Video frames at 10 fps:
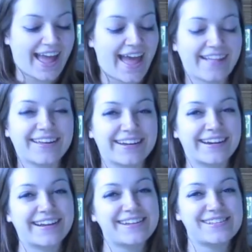
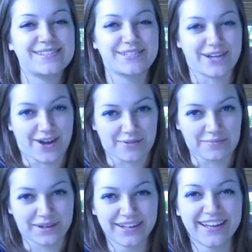Helen is dumb.
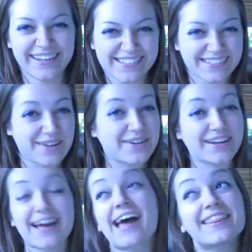
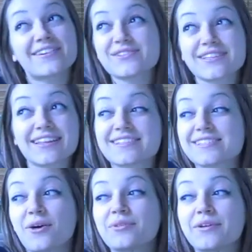That's
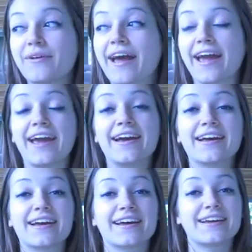the only way
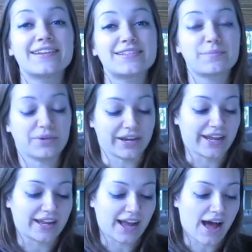to put
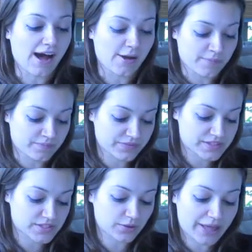it.
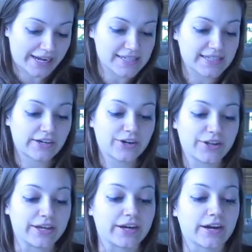So like I said
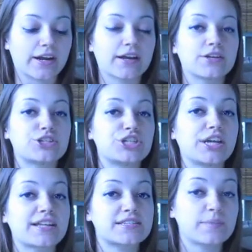earlier, she
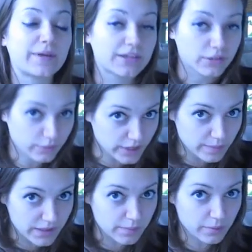gets to pick three
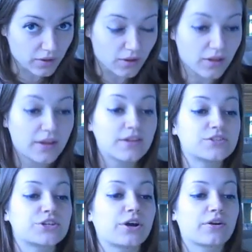people
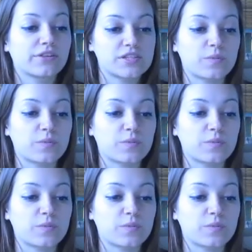to go to this